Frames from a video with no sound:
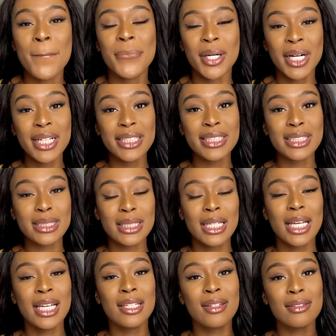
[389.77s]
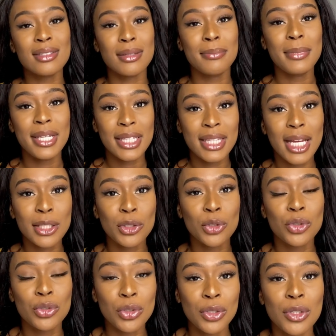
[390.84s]
But it doesn't mean that you
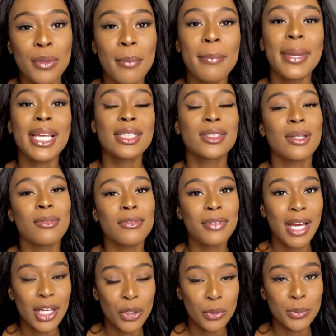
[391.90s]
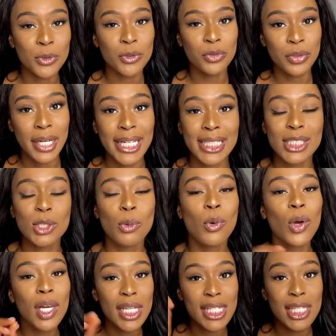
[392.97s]
shouldn't make some valuable friends.
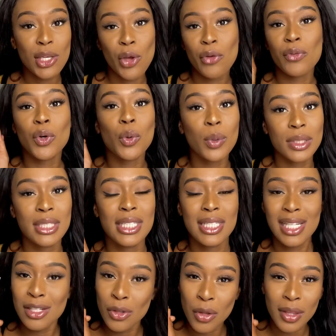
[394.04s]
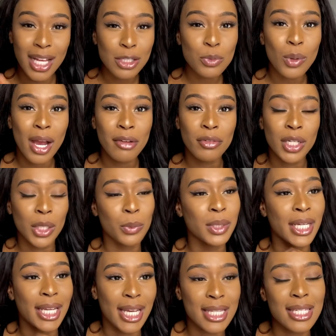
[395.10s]
Quality over quantity though, that's what I really
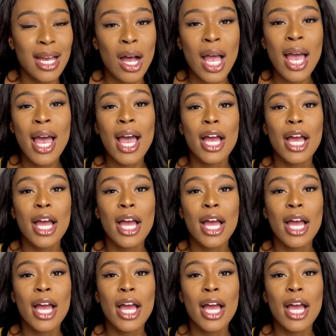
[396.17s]
want to get at.